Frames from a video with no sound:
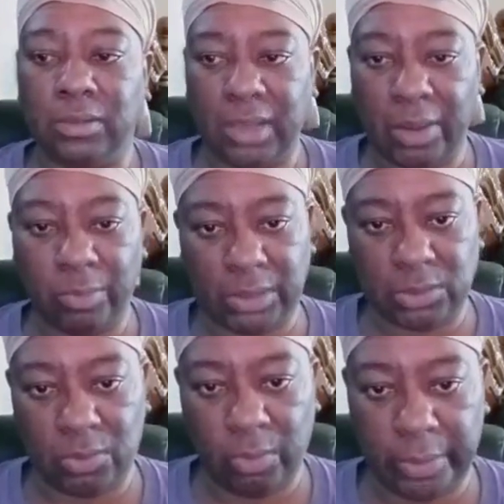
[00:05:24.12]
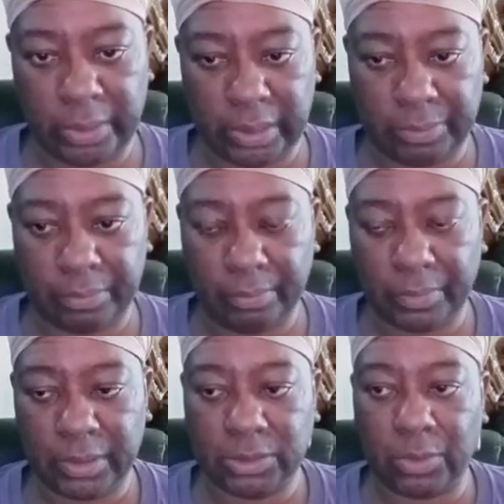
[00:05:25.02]
That wasn't working,
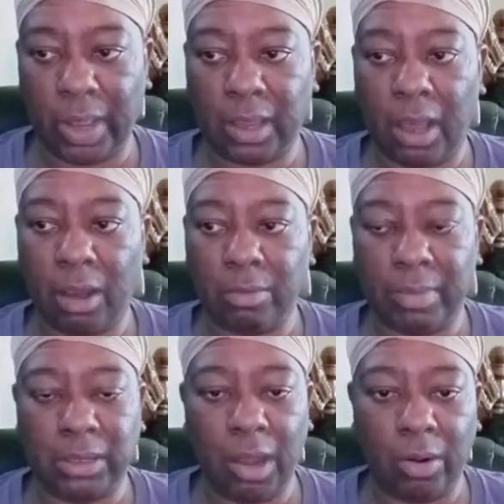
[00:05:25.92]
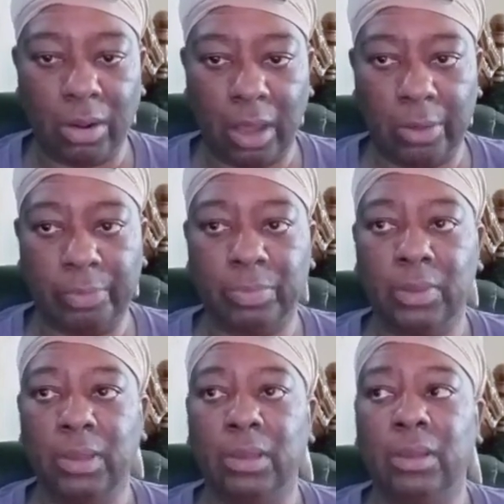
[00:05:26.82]
so I called my daughter-in-law,
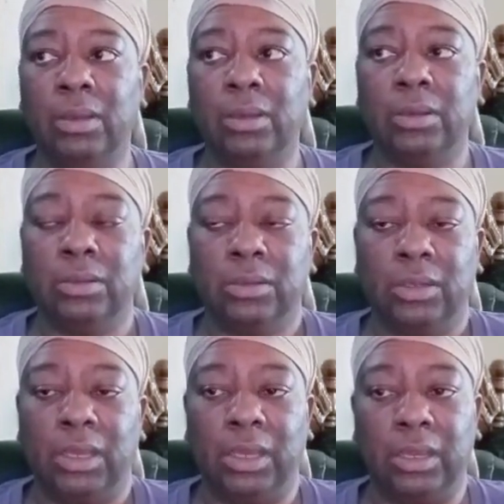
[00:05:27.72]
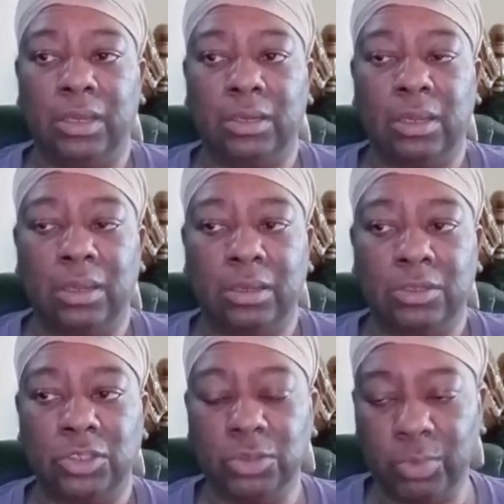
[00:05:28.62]
and
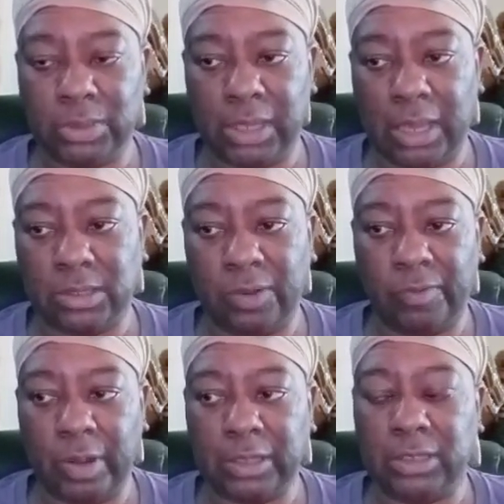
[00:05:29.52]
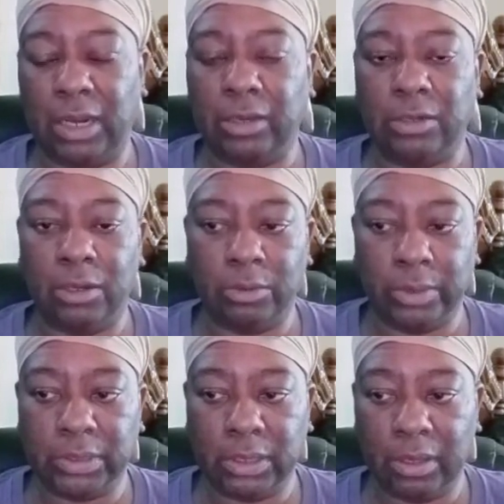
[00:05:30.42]
she wasn't answering the phone. I was like,
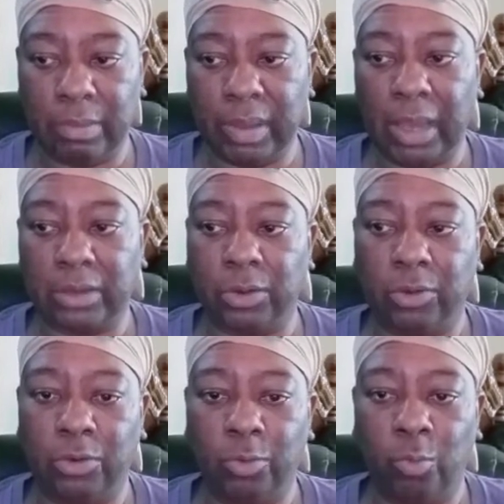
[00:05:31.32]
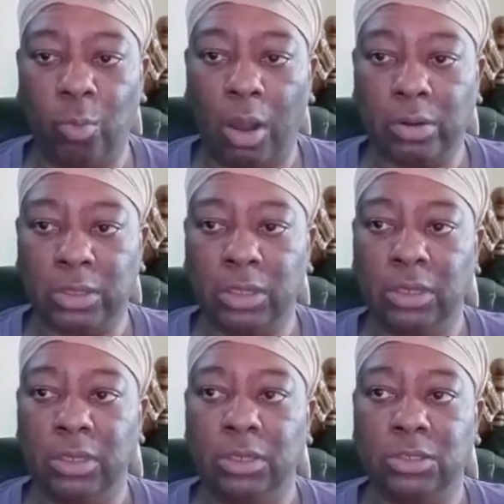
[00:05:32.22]
Lord, I'm gonna have to walk
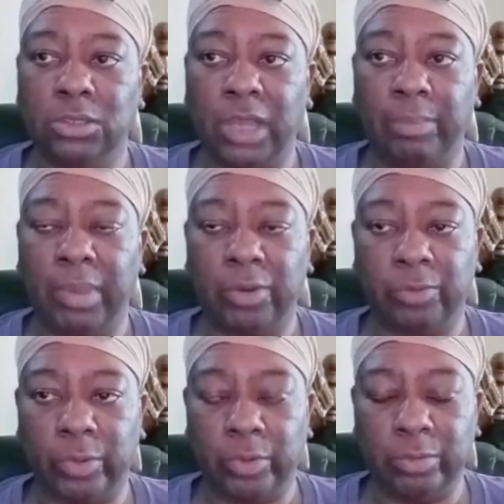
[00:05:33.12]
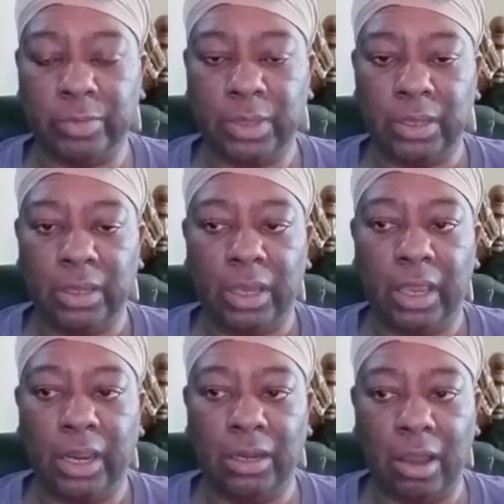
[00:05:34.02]
to their bedroom
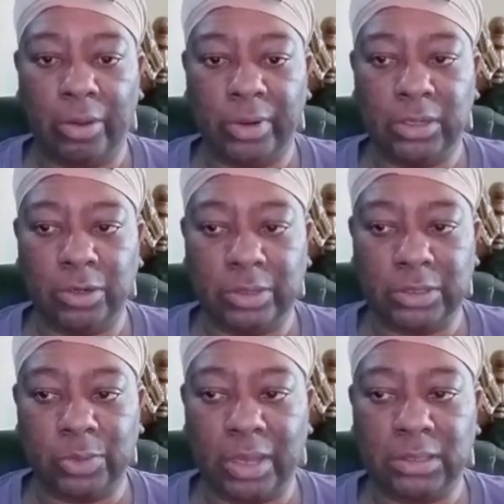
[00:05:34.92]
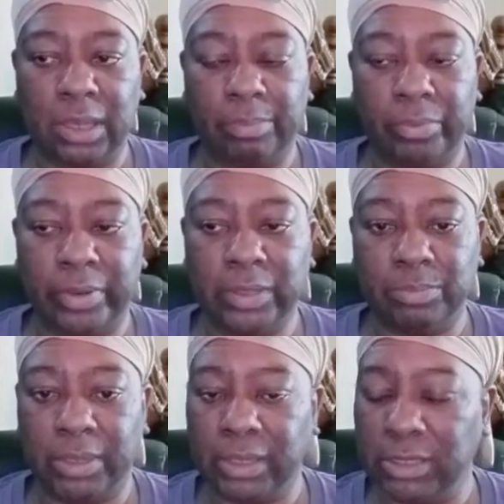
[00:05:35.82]
and knock on their door. So I said, pray,
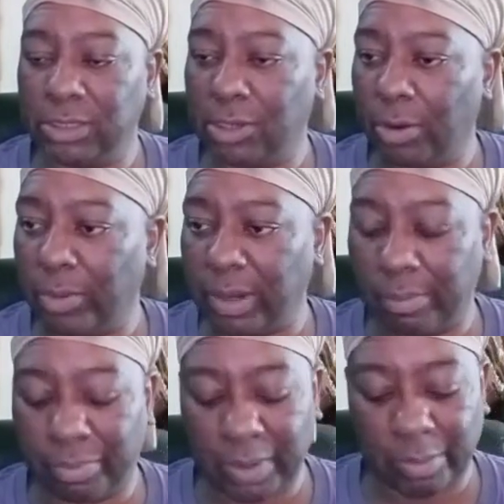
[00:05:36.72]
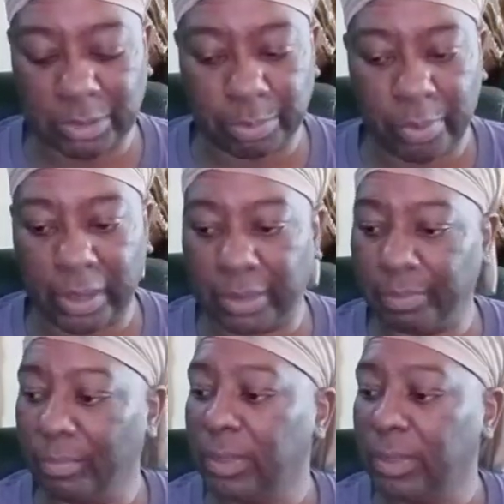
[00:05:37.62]
please, Lord. I was praying,